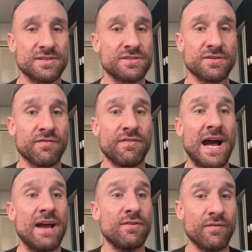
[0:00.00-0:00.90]
So
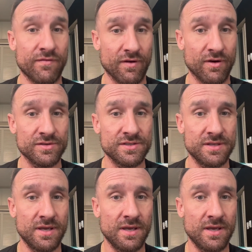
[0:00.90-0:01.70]
survival first,